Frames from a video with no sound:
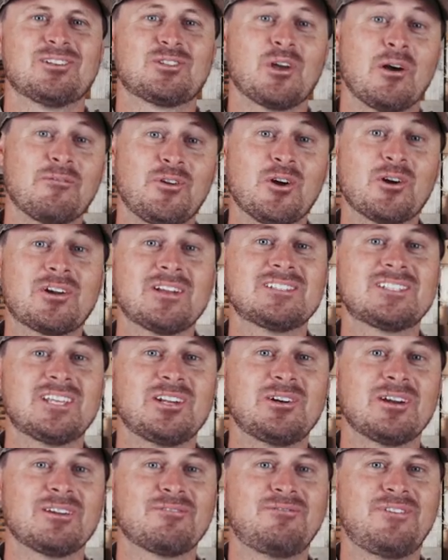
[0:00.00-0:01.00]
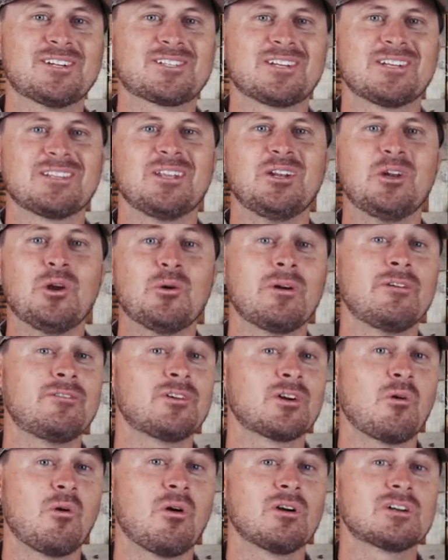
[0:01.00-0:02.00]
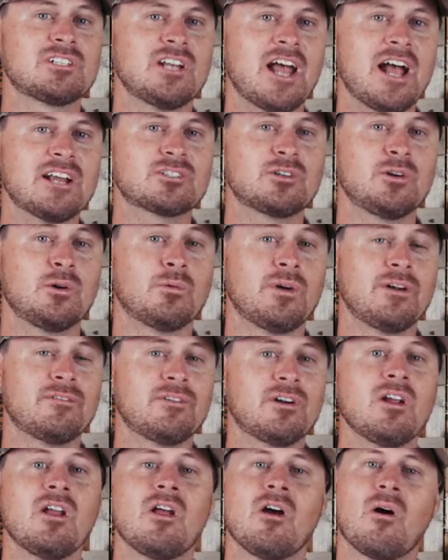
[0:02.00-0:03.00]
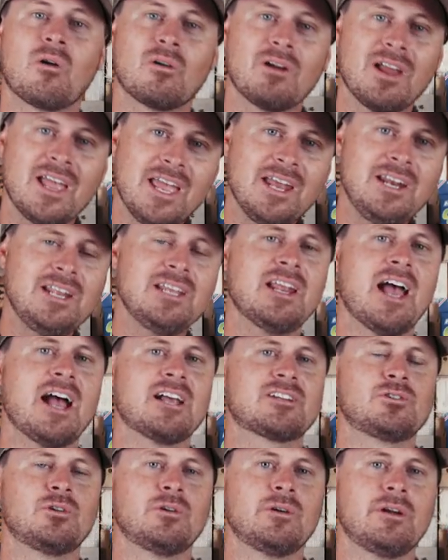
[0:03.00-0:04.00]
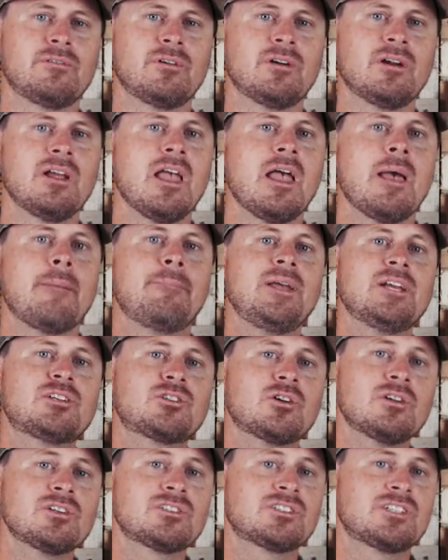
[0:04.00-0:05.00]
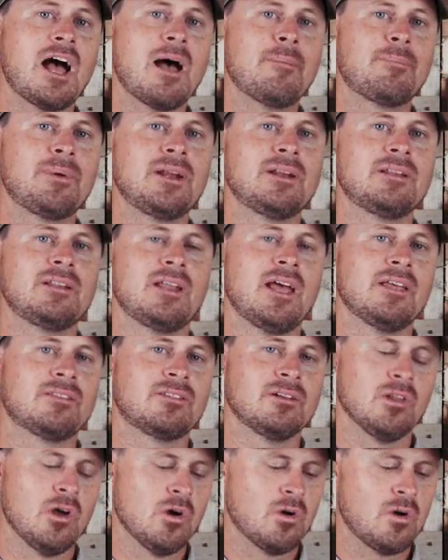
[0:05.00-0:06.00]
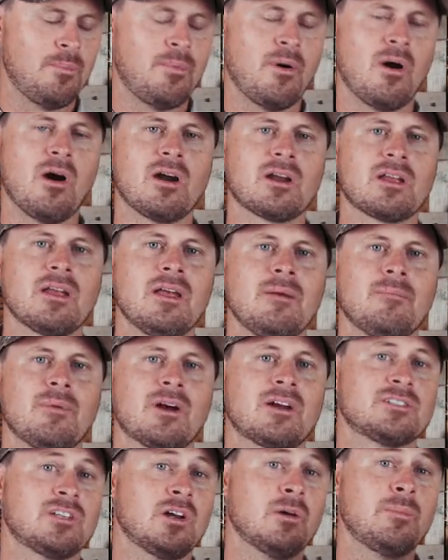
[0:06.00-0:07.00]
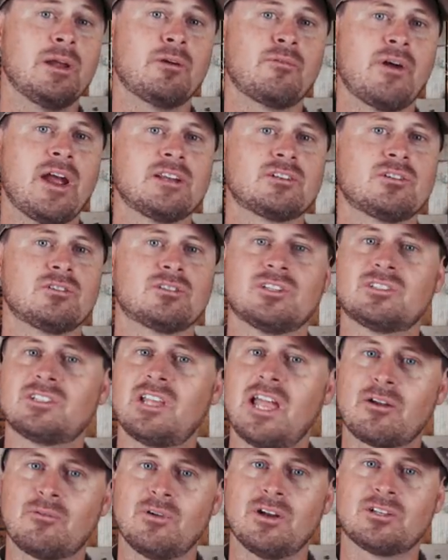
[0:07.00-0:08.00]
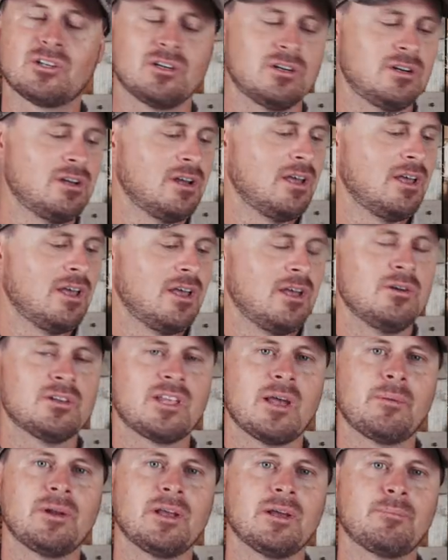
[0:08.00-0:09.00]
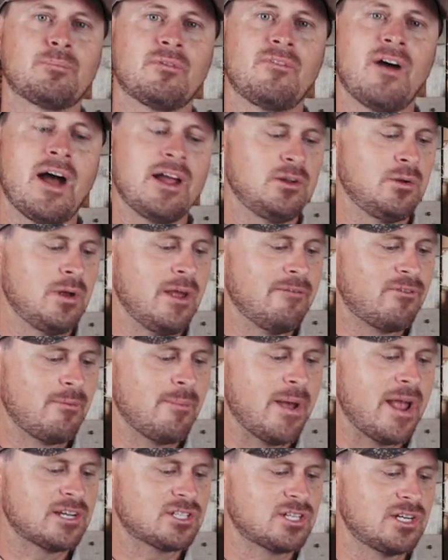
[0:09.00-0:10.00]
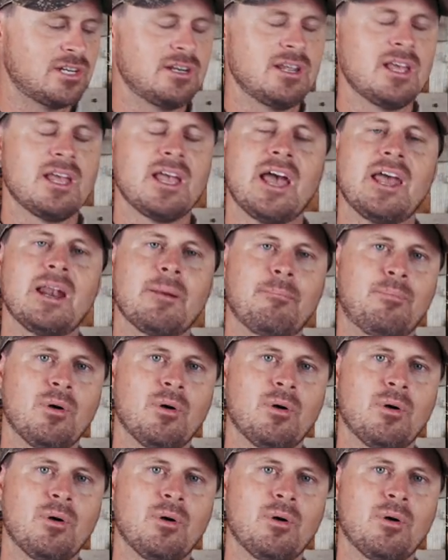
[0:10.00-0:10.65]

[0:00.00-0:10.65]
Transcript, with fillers: So if you're considering fishing the New River Gorge National River or any national river, be sure to stop in at the local park because there'll be a ranger just like Richard who's able to provide you information and a